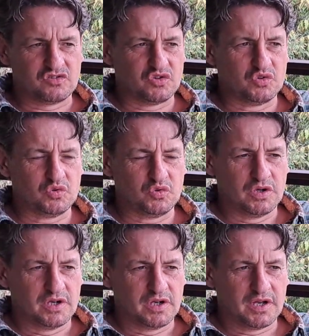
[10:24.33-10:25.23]
to
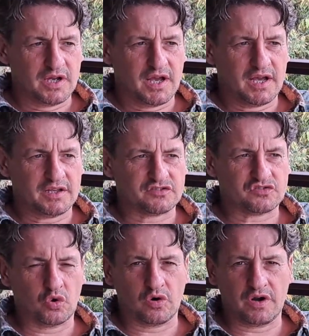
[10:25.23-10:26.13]
a
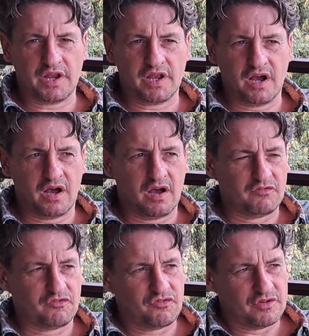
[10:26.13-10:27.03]
story
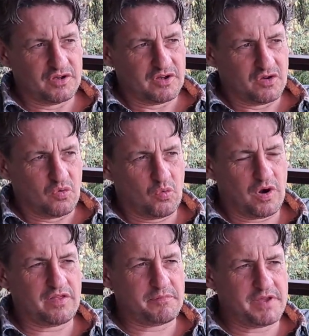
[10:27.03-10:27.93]
of
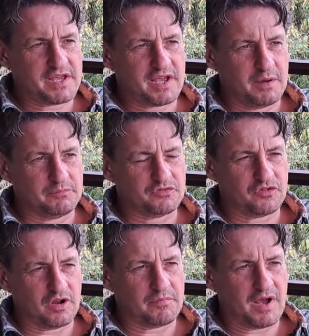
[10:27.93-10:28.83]
where the meat comes
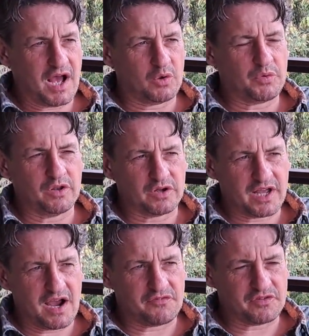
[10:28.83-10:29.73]
from, how we
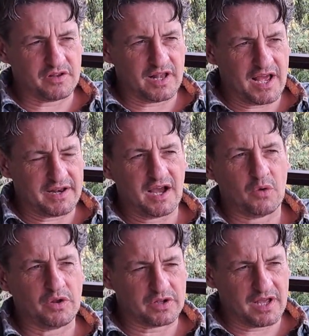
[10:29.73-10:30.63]
look after the land,
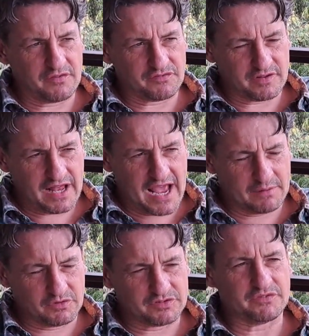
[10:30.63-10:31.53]
how we look after the
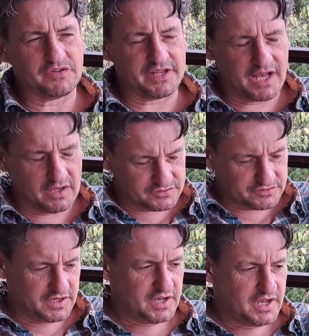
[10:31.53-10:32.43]
animals and everything
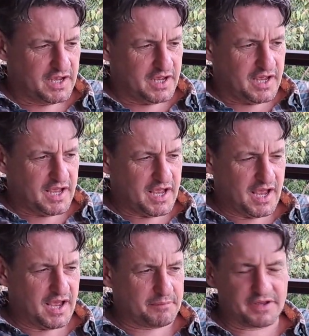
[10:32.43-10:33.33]
else.
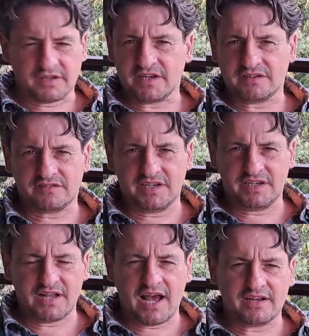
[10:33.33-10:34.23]
Because I'd
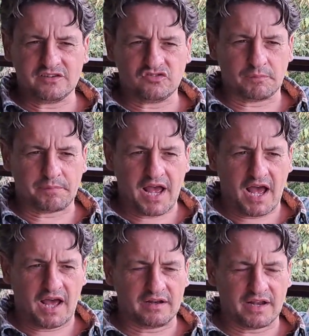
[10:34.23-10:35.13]
seen that in
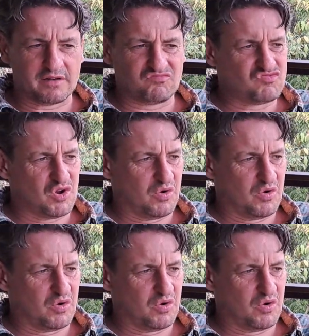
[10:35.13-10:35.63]
Japan, that